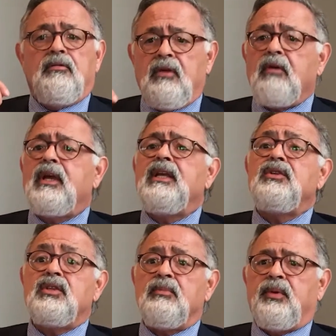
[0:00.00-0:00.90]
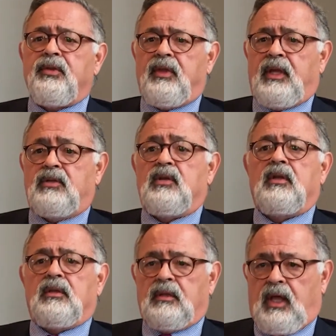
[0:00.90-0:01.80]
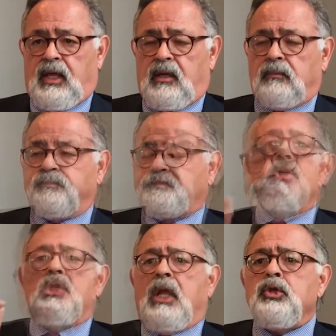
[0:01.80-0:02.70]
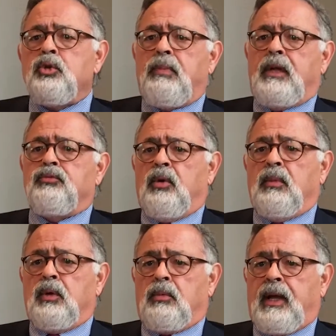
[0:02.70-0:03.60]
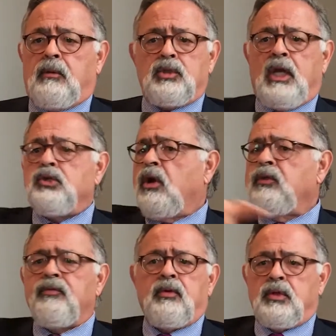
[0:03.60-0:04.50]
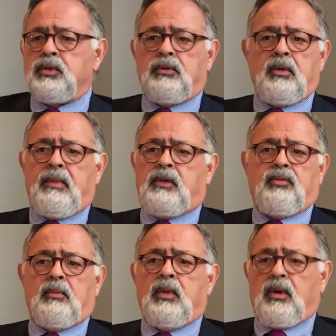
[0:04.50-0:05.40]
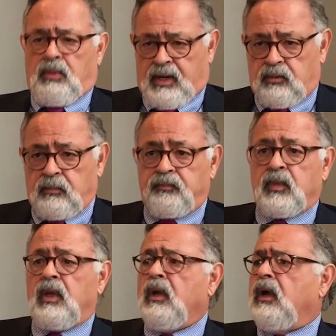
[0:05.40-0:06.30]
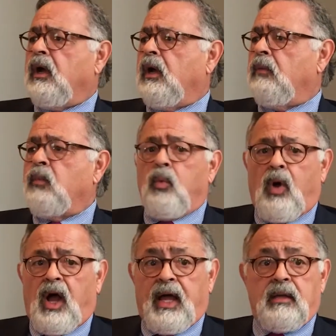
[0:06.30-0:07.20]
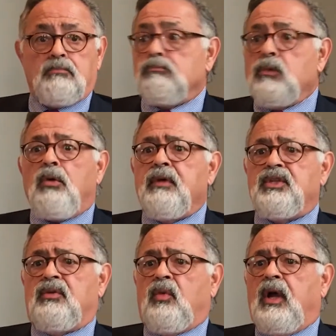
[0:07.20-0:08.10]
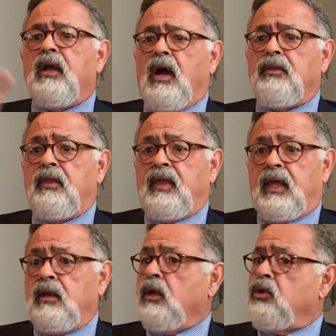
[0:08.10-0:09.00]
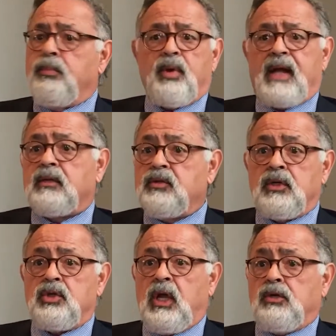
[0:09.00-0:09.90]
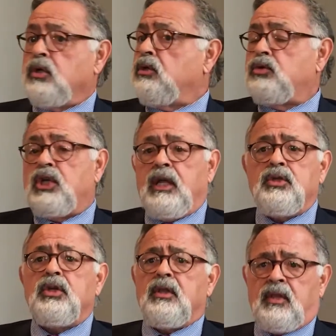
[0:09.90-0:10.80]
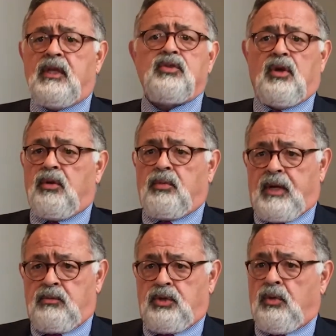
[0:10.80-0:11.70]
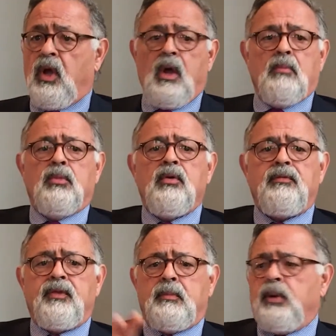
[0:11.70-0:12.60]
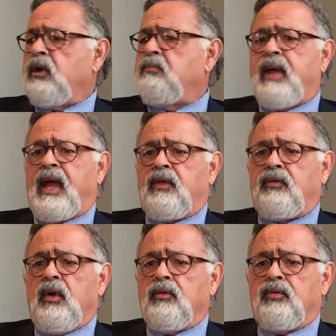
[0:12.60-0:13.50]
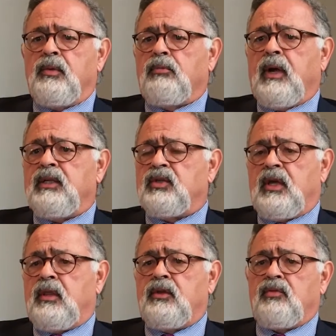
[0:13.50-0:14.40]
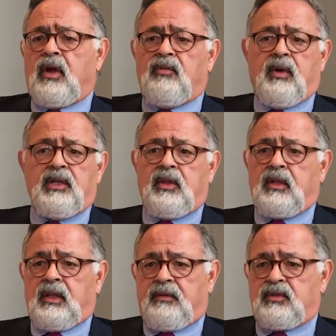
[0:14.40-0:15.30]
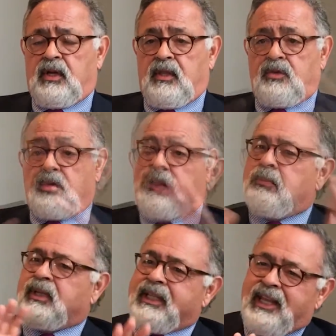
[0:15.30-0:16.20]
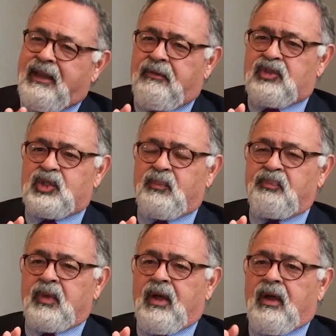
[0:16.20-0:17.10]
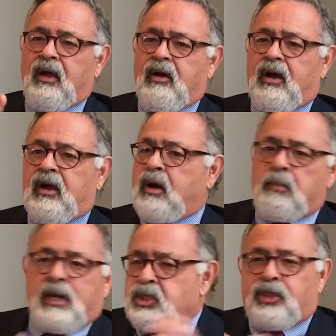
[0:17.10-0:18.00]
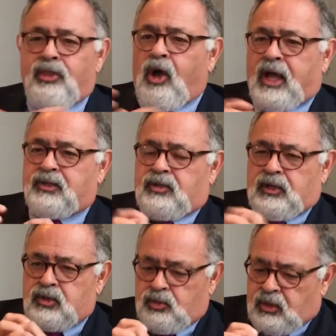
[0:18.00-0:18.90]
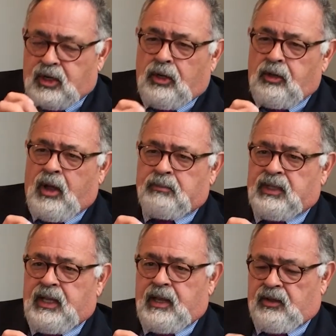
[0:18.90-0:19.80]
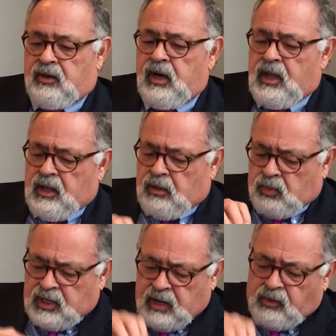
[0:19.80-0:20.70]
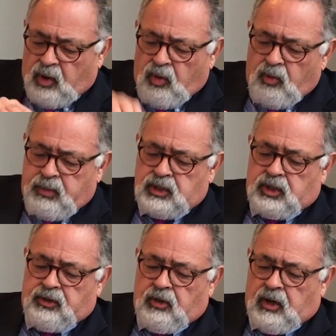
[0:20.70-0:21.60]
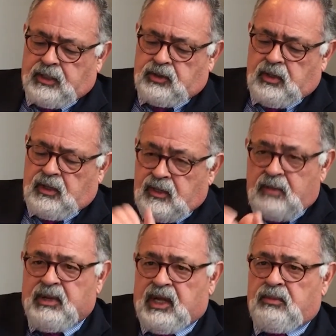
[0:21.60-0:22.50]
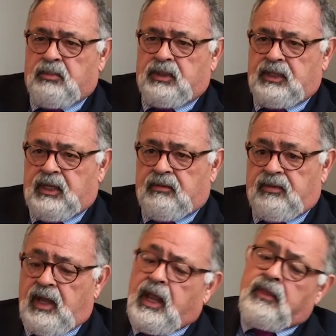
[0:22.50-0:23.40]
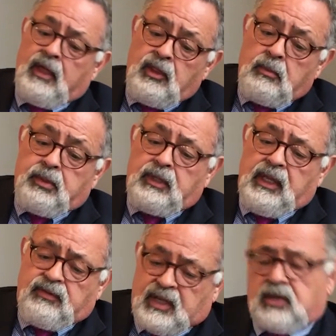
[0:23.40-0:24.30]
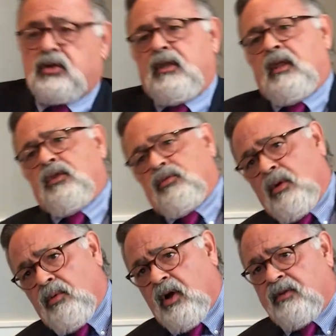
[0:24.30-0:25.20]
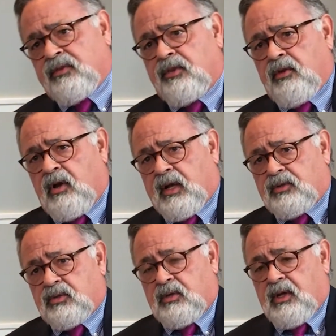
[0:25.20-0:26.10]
Very simple things like change your bedroom around, change all the furniture in the bedroom around. Why? No reason why, other than you're practicing change. You're changing things around you. Move the bird bath from the right side of the driveway to the left side of the driveway. See, the beliefs are a bunch of thoughts that are sort of glommed together. When you have a whole bunch of thoughts, they then become a belief. And then the beliefs actually then throw off the thoughts.